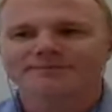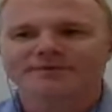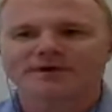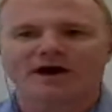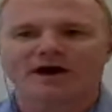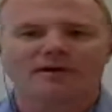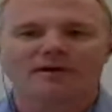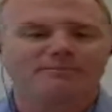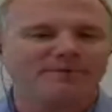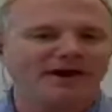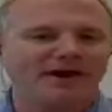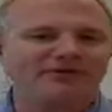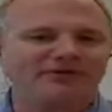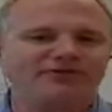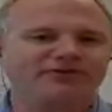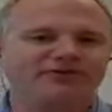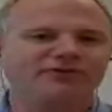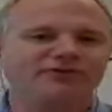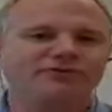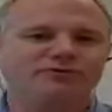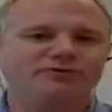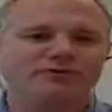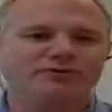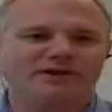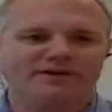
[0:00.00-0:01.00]
I'll bet
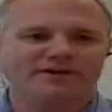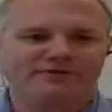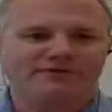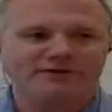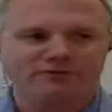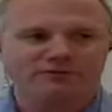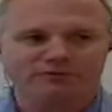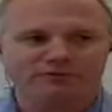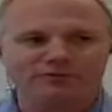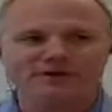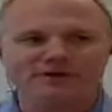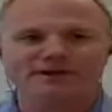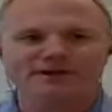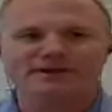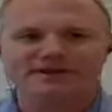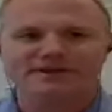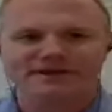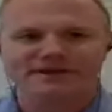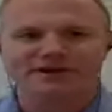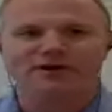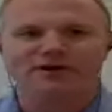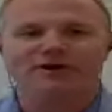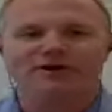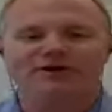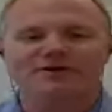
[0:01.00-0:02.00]
you if you really
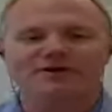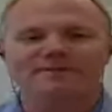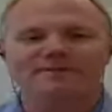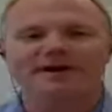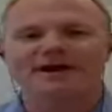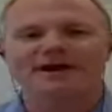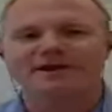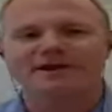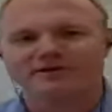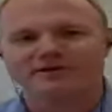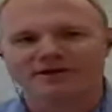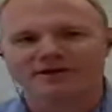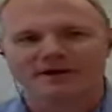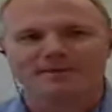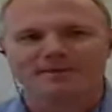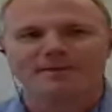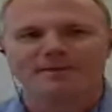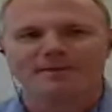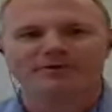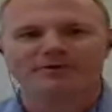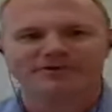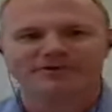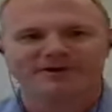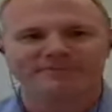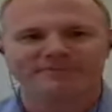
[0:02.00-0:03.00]
think hard about it, you'd come
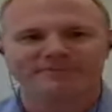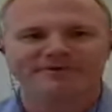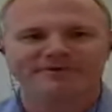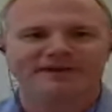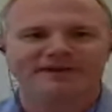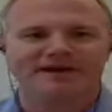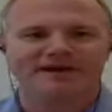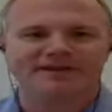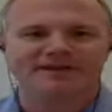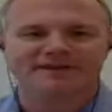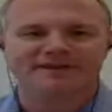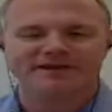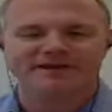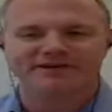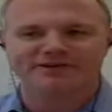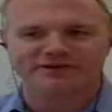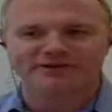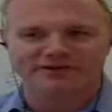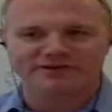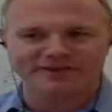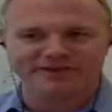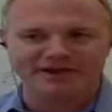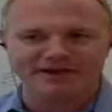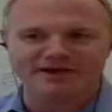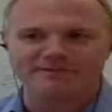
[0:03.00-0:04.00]
up with something like this.
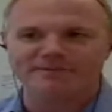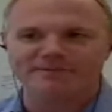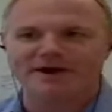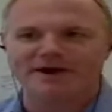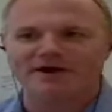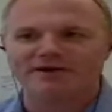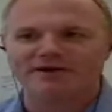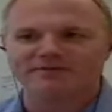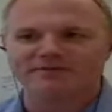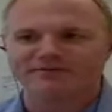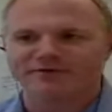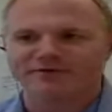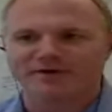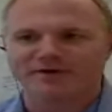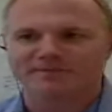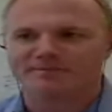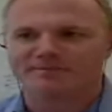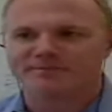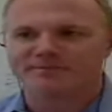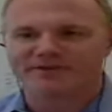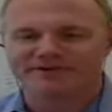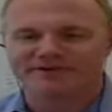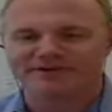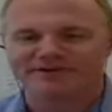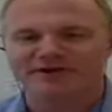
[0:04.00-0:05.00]
You'd think about it
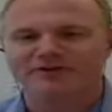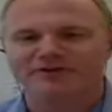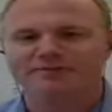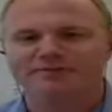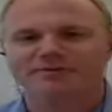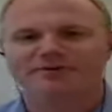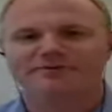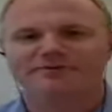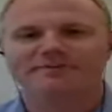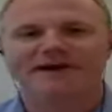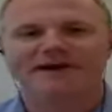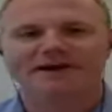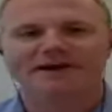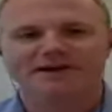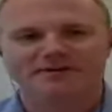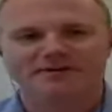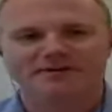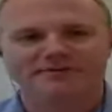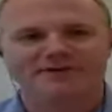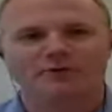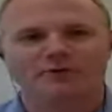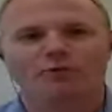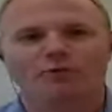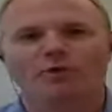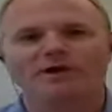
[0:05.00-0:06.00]
from the sales
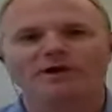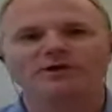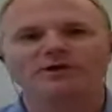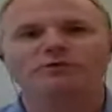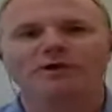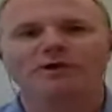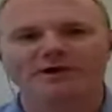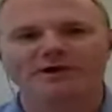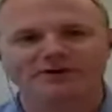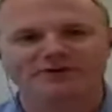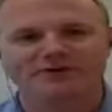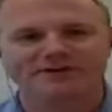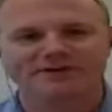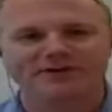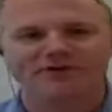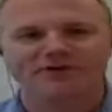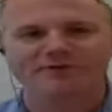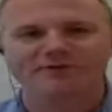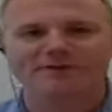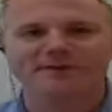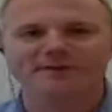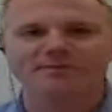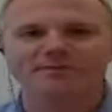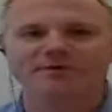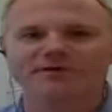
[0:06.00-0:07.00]
perspective that what do you want your
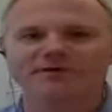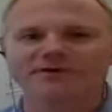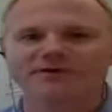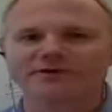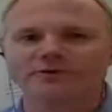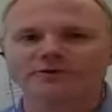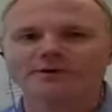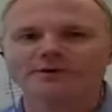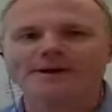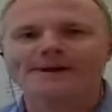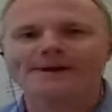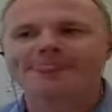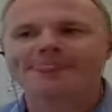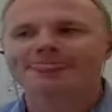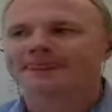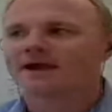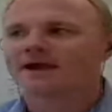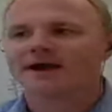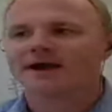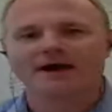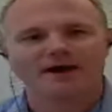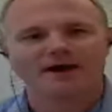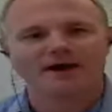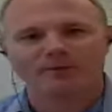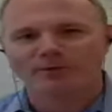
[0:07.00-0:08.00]
salespeople to do?
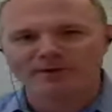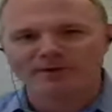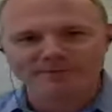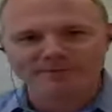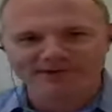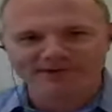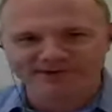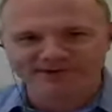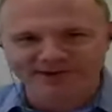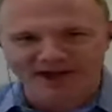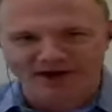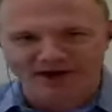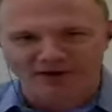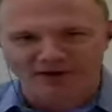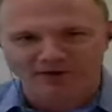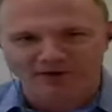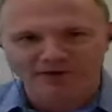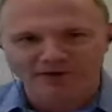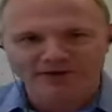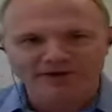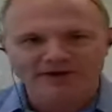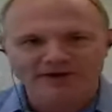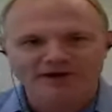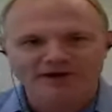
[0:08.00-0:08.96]
I want them to sell.